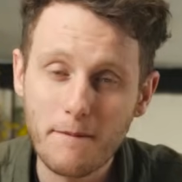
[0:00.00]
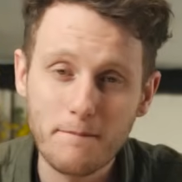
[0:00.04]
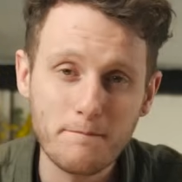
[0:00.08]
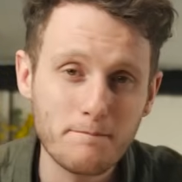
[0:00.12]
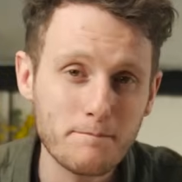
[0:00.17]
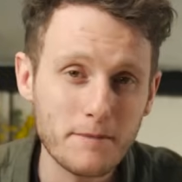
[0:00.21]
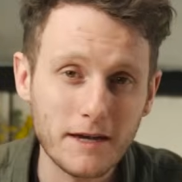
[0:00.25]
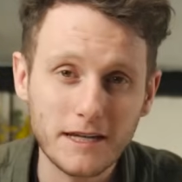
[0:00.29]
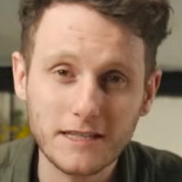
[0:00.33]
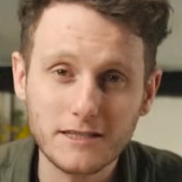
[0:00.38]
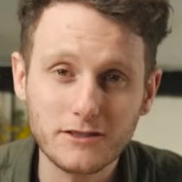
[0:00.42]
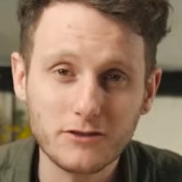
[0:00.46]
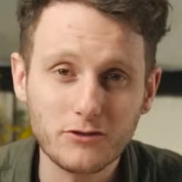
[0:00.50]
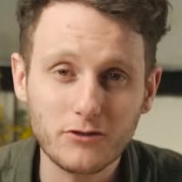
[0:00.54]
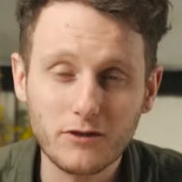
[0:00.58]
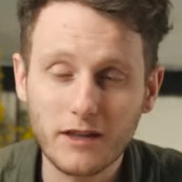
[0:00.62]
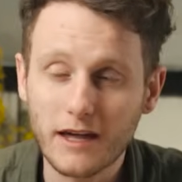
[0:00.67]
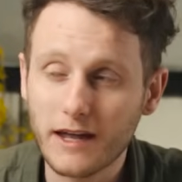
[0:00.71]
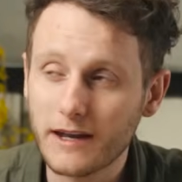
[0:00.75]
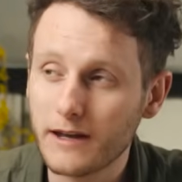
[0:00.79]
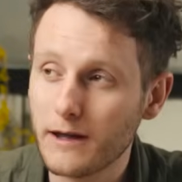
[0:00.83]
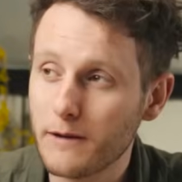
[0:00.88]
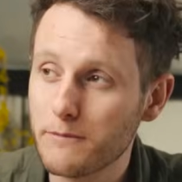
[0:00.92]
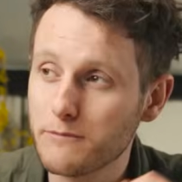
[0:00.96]
Mixing all
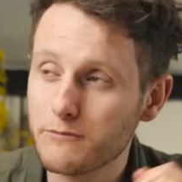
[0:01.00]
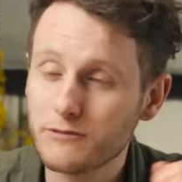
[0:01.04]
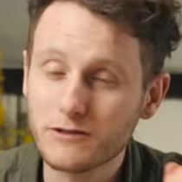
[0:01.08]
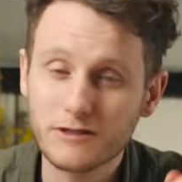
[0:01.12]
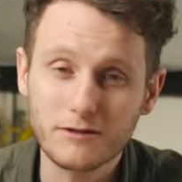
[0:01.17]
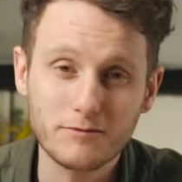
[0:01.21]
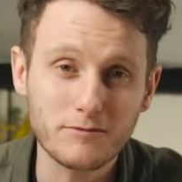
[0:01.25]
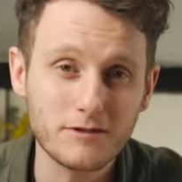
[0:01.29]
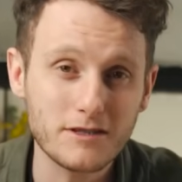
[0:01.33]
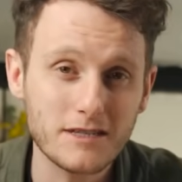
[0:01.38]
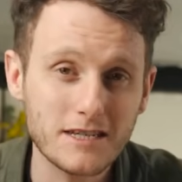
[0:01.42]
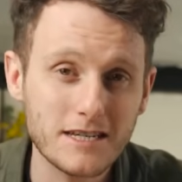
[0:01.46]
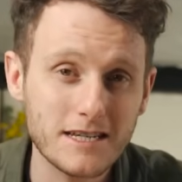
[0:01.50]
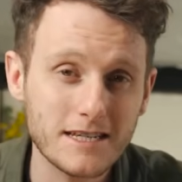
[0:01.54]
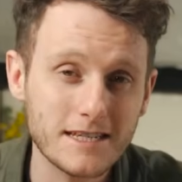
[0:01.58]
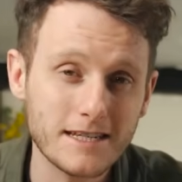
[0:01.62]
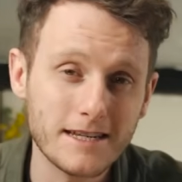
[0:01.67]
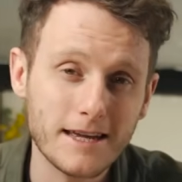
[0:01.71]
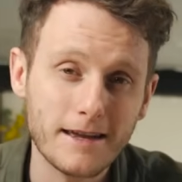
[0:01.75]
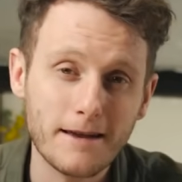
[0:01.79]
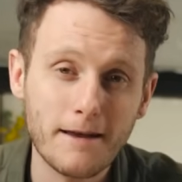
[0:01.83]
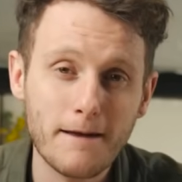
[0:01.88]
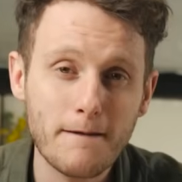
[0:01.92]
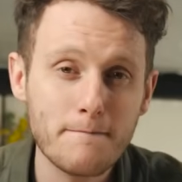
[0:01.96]
that up with some
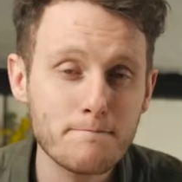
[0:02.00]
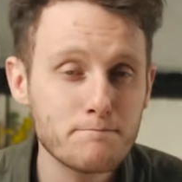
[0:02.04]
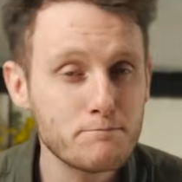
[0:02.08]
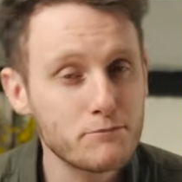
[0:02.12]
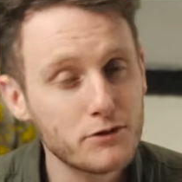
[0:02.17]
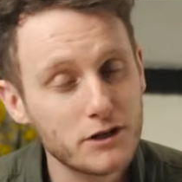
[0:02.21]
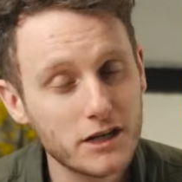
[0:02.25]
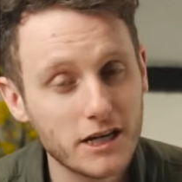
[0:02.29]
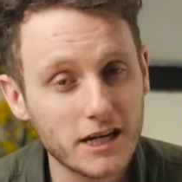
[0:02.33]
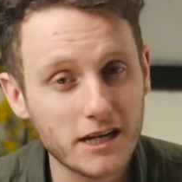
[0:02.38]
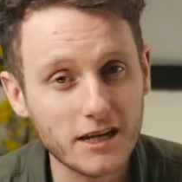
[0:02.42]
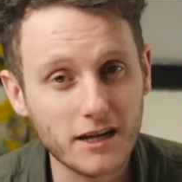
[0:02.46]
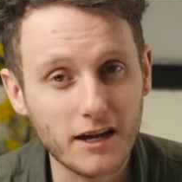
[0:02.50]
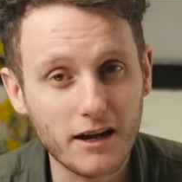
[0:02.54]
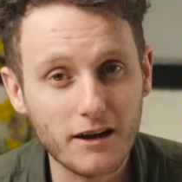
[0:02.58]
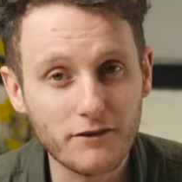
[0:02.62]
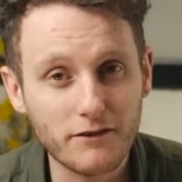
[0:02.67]
seasoning, put it in the